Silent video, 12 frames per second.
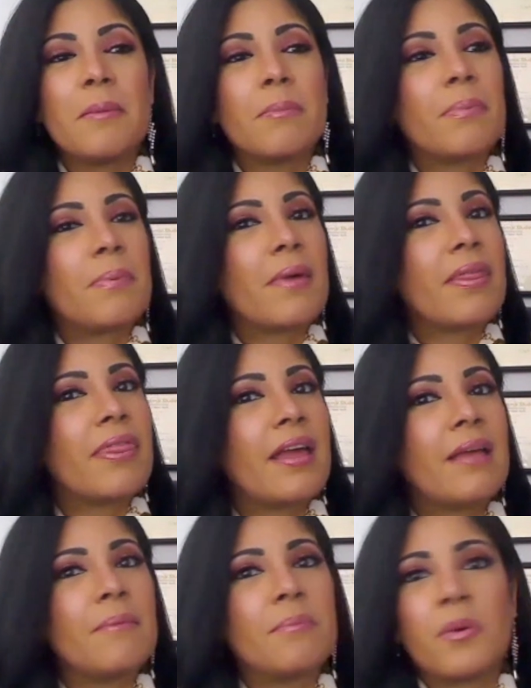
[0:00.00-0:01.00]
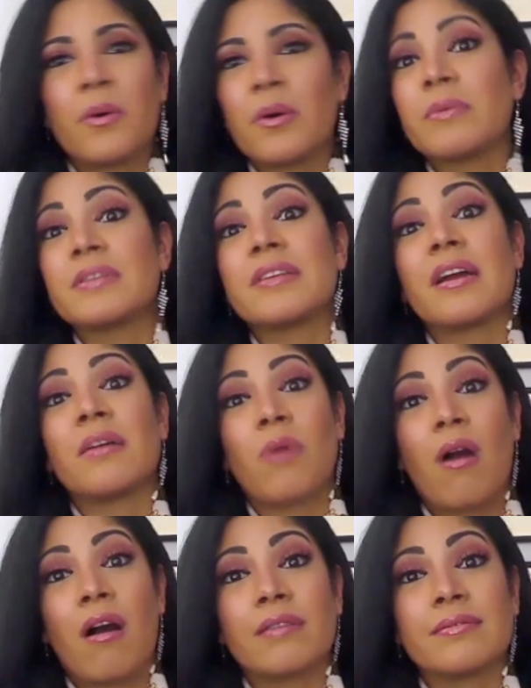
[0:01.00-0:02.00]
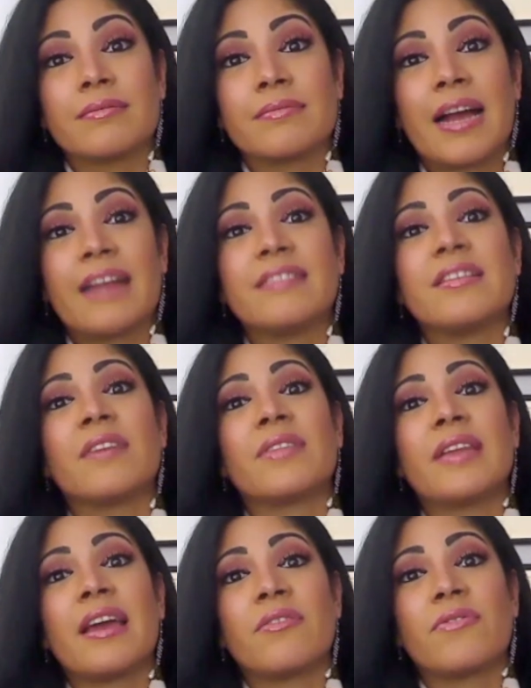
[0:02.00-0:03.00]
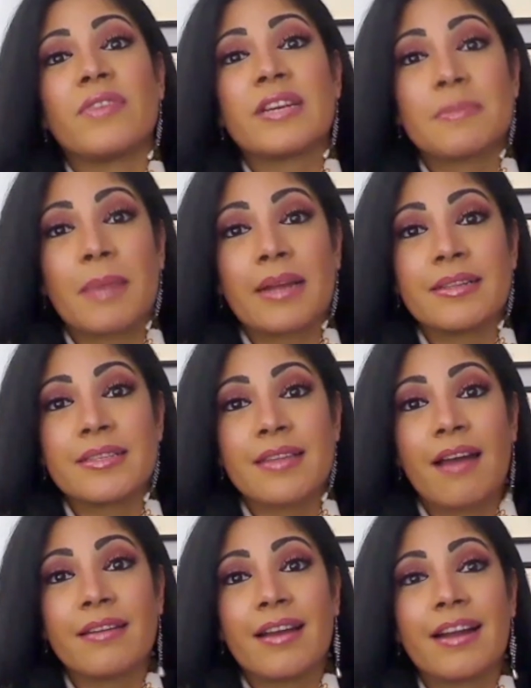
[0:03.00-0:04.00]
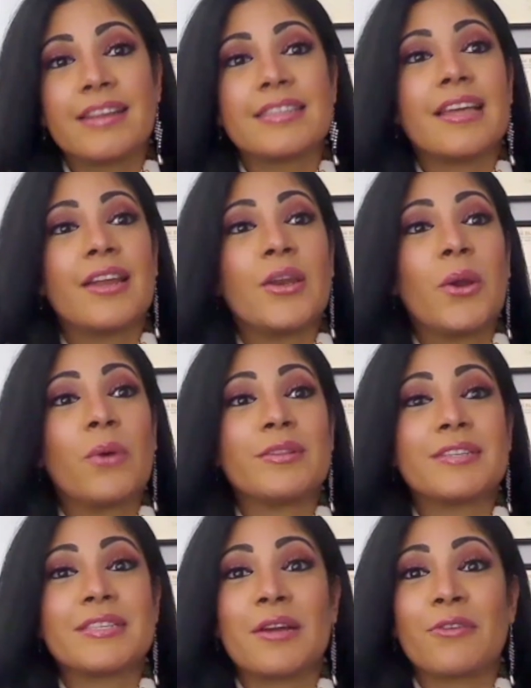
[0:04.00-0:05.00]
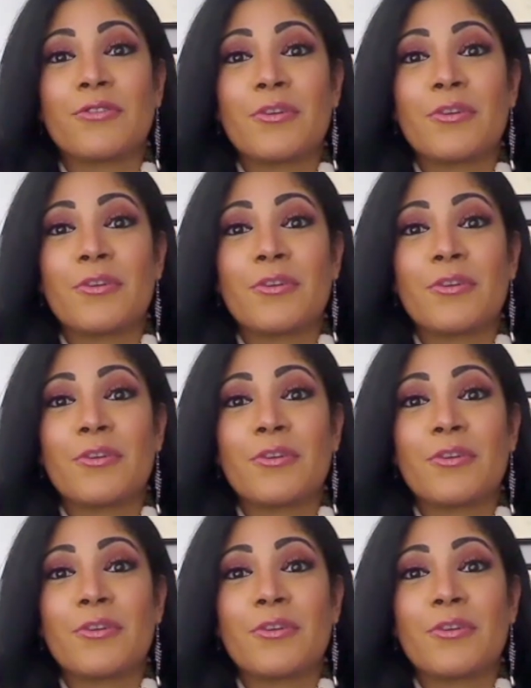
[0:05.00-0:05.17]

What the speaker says: But then, boy, was I wrong. I definitely had a fixed mindset. I said, no, this is not for